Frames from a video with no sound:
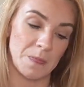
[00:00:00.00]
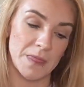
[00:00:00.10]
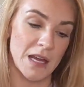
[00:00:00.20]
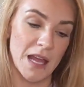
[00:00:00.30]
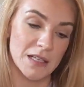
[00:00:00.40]

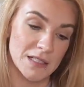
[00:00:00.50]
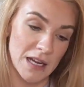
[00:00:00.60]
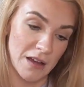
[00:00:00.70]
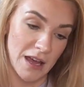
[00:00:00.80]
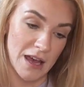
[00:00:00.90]
The next
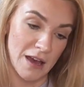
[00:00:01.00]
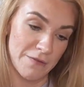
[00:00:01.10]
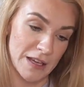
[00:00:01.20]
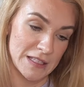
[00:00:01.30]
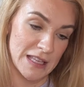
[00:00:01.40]
scent I
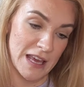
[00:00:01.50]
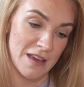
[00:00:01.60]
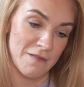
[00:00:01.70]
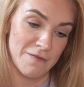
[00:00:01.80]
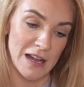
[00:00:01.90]
have is
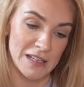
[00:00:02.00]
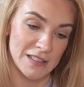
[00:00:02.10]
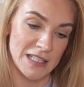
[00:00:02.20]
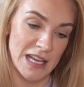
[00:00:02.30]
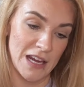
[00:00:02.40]
the
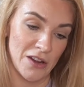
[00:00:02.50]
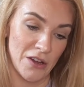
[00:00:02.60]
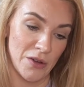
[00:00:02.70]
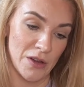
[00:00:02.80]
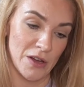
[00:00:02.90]

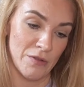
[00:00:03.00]
Valentino